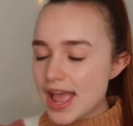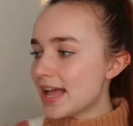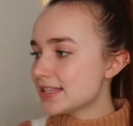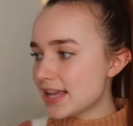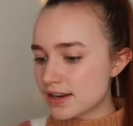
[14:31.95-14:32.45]

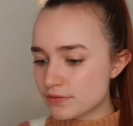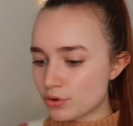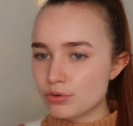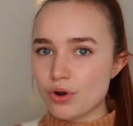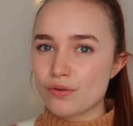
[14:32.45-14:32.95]
And second of
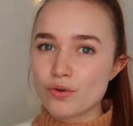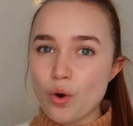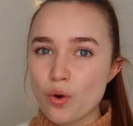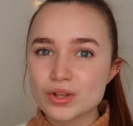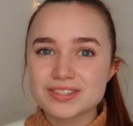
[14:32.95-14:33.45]
all, of
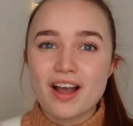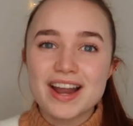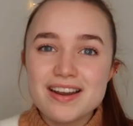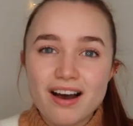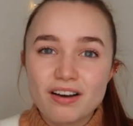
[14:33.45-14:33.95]
course,
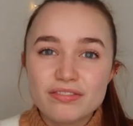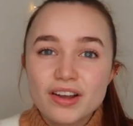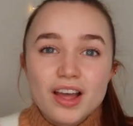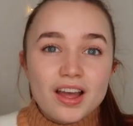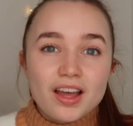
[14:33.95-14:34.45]
I love
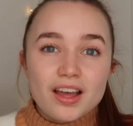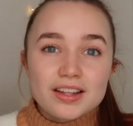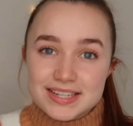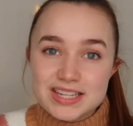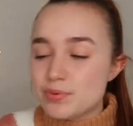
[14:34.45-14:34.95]

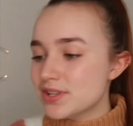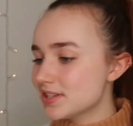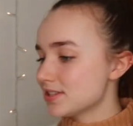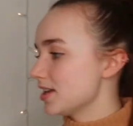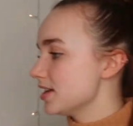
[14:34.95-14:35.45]
Disney
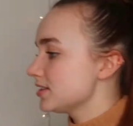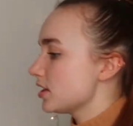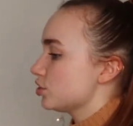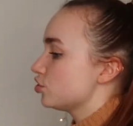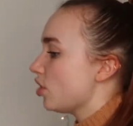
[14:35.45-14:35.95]
princesses.
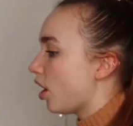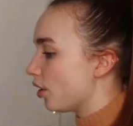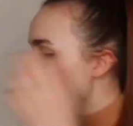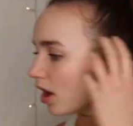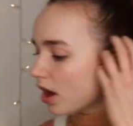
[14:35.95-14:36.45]

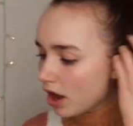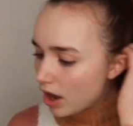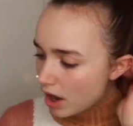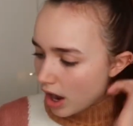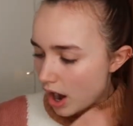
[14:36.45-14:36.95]
So,
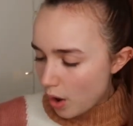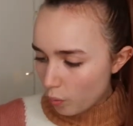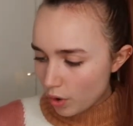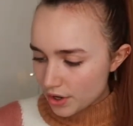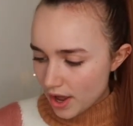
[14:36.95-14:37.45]

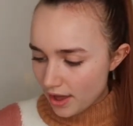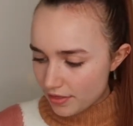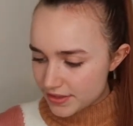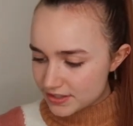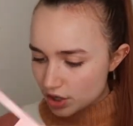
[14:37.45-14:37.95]
what on
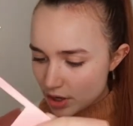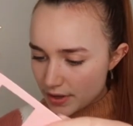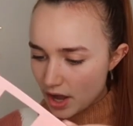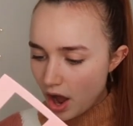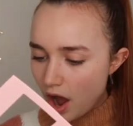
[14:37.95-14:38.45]
earth? These are going to
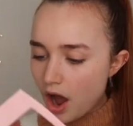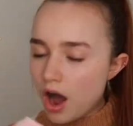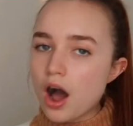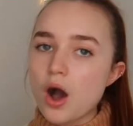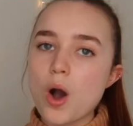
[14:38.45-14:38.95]
be,
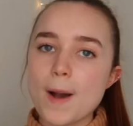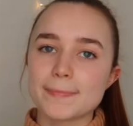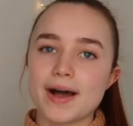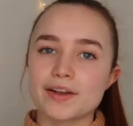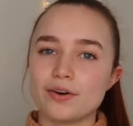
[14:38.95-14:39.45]
oh
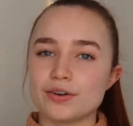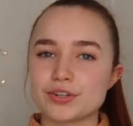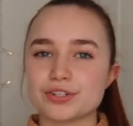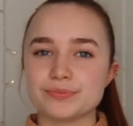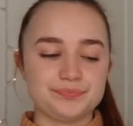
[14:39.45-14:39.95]
my
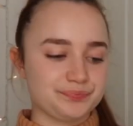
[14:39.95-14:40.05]
gosh.